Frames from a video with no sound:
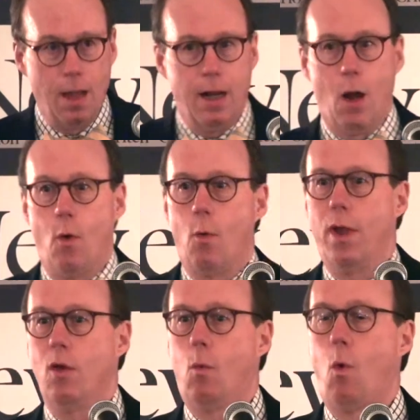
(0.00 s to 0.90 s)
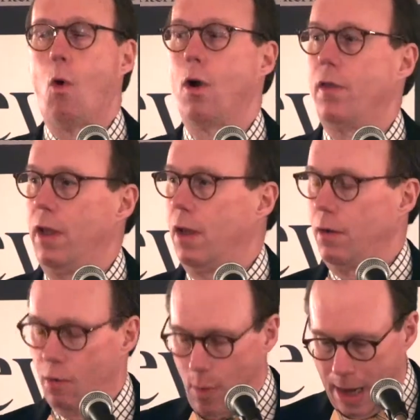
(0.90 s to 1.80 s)
Now, we award the
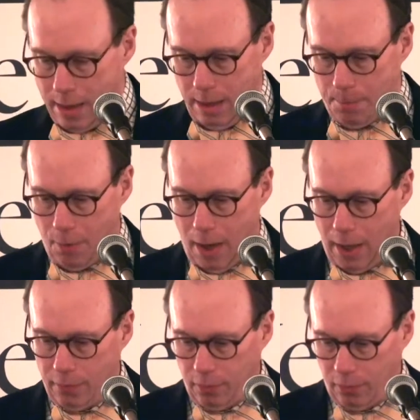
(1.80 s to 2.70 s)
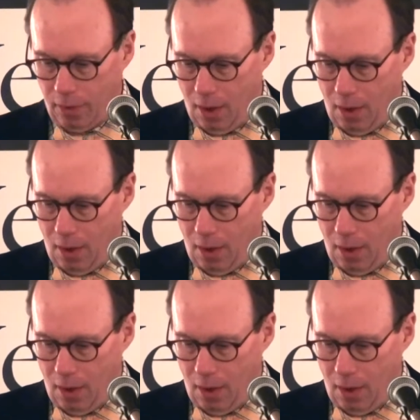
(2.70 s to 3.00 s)
Duranty Prizes